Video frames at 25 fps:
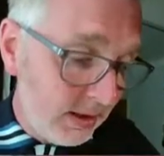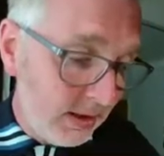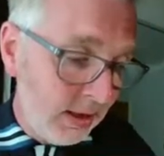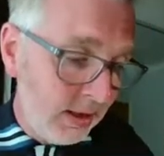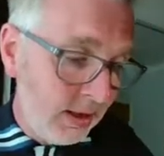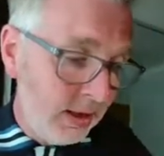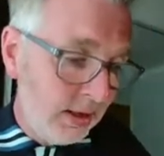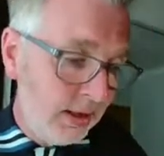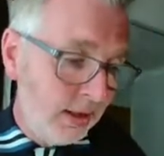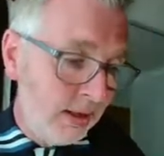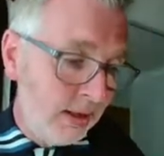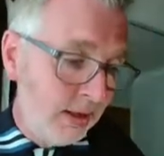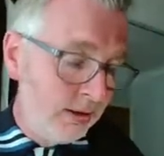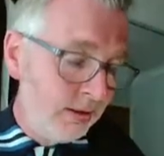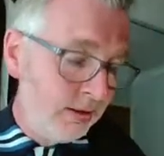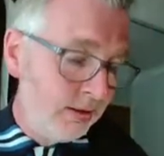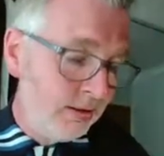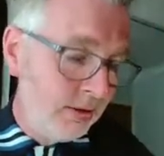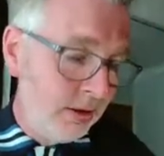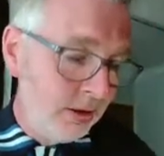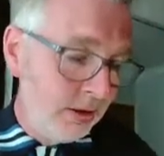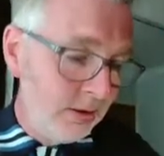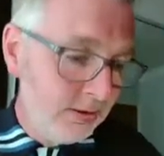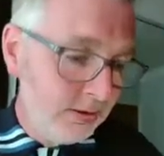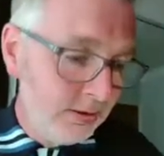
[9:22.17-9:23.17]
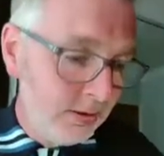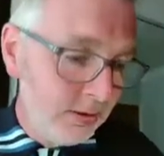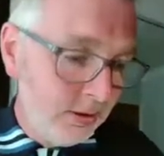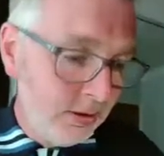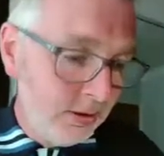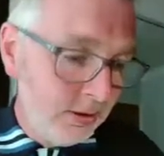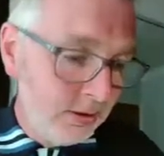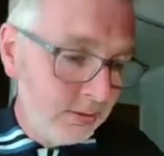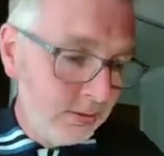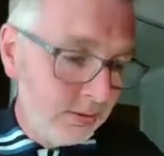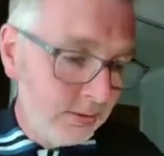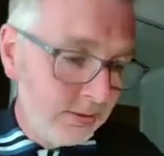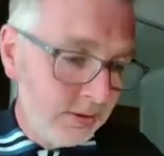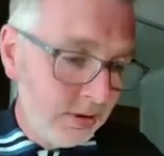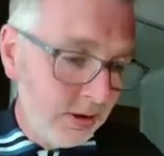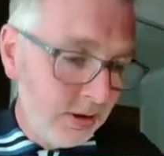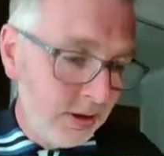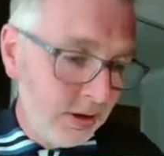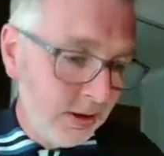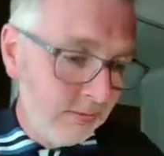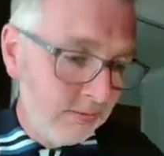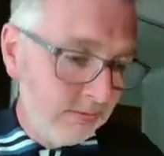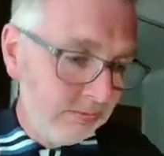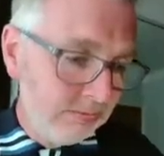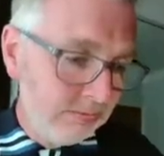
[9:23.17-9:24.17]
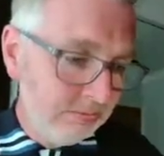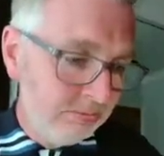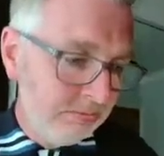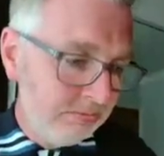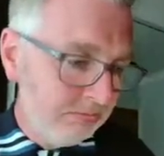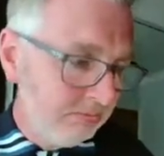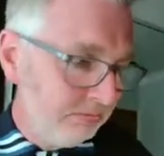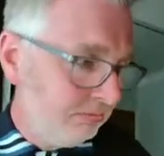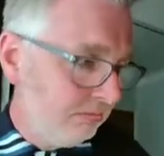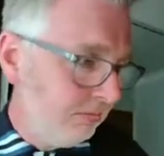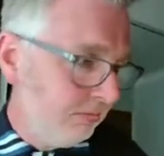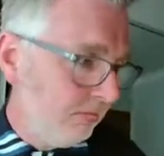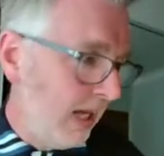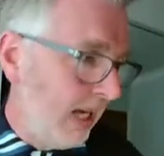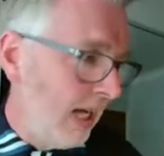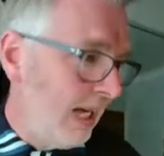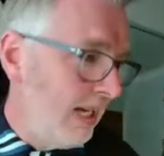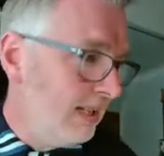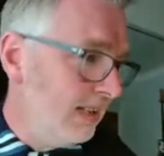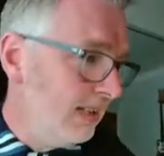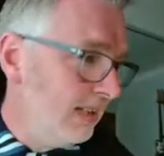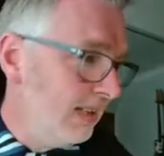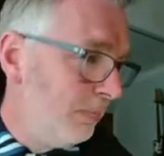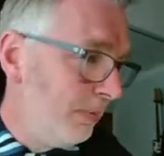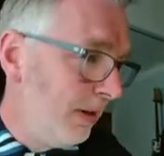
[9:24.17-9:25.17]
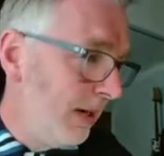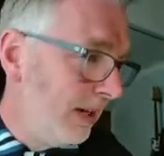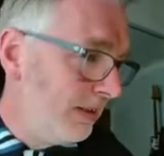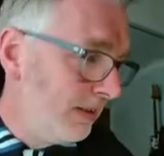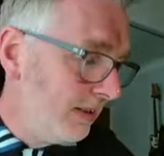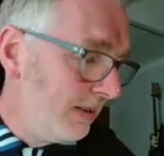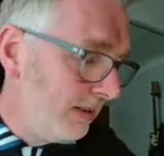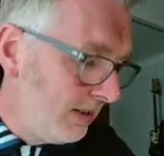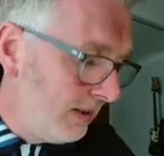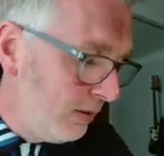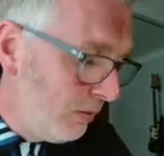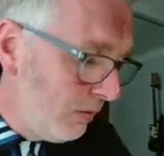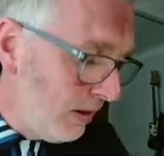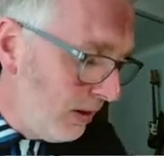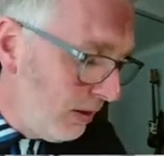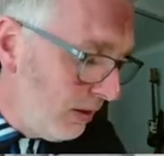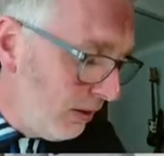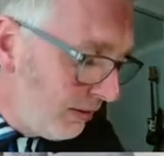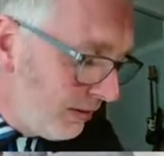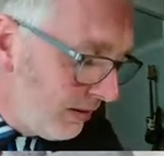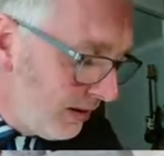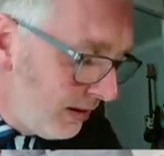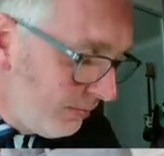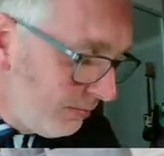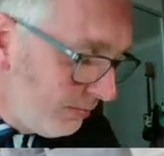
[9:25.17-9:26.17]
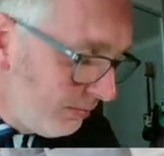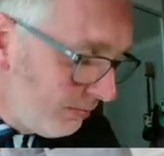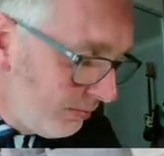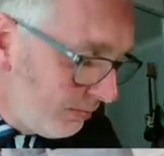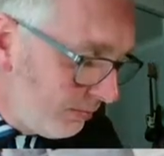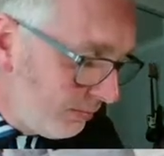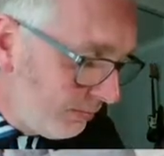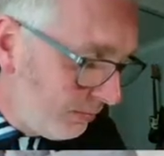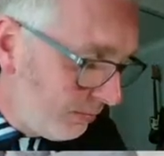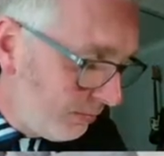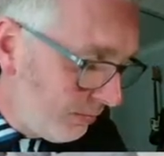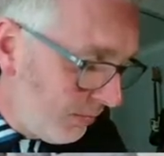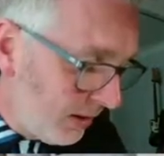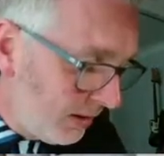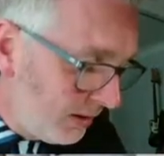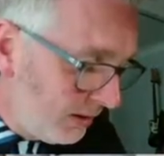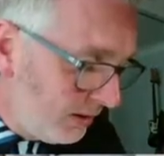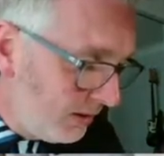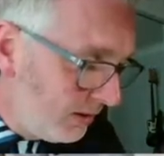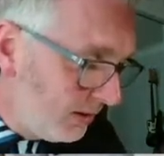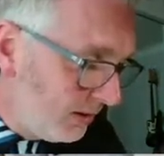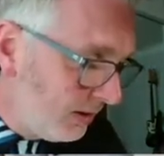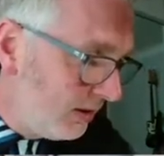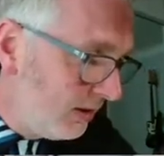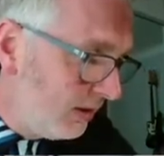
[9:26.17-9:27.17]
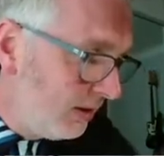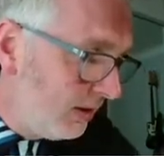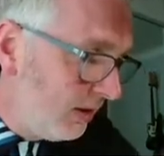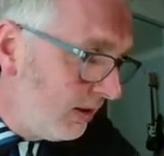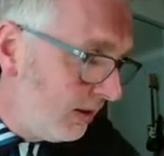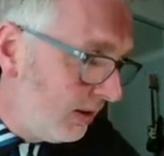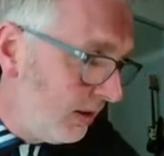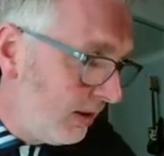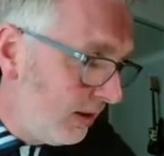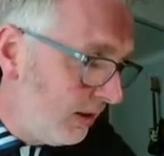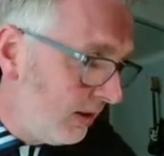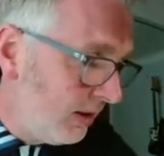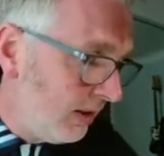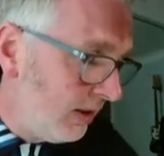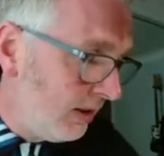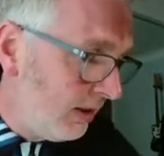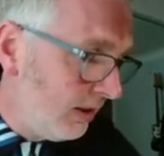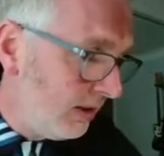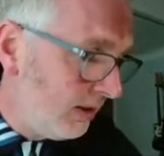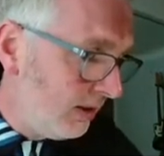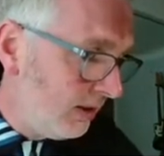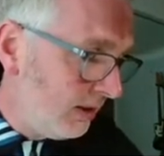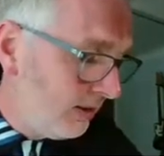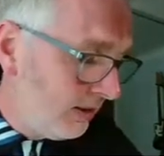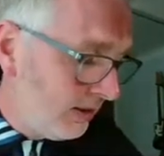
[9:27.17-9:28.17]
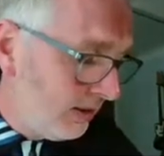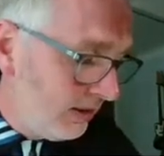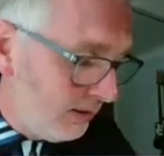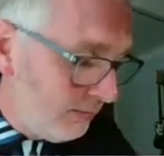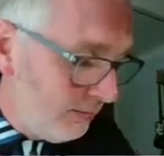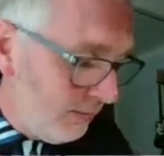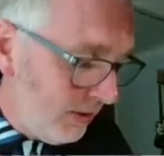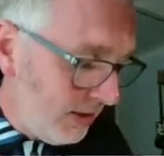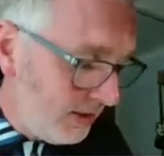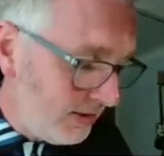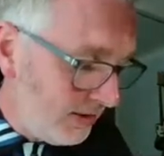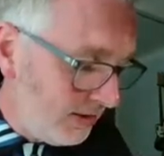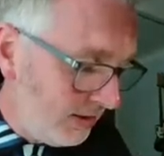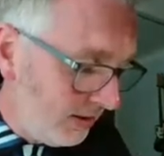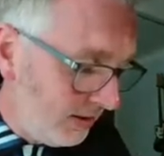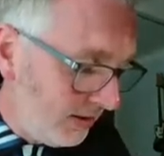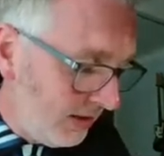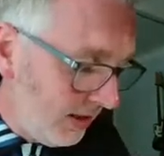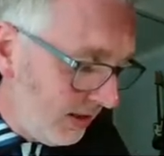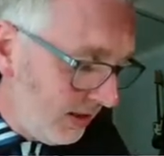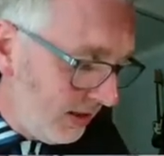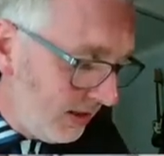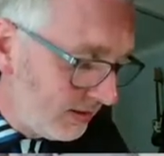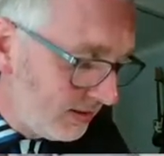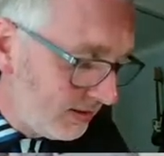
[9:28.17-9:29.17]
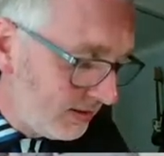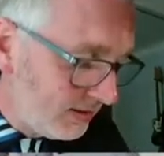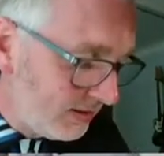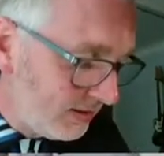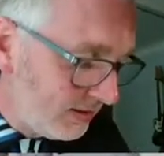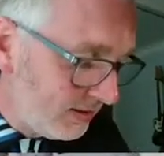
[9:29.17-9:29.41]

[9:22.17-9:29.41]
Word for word: Uh, John Stokes was a, an independently wealthy man. Uh, imagine that.